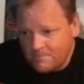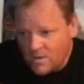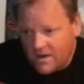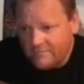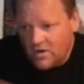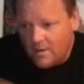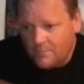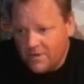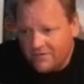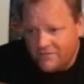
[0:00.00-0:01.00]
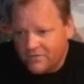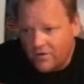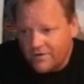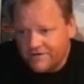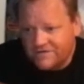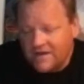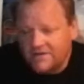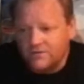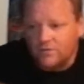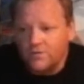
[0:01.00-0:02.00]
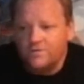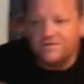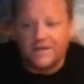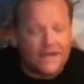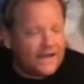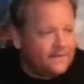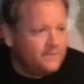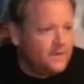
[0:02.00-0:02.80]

I have not picked Florida State to lose a game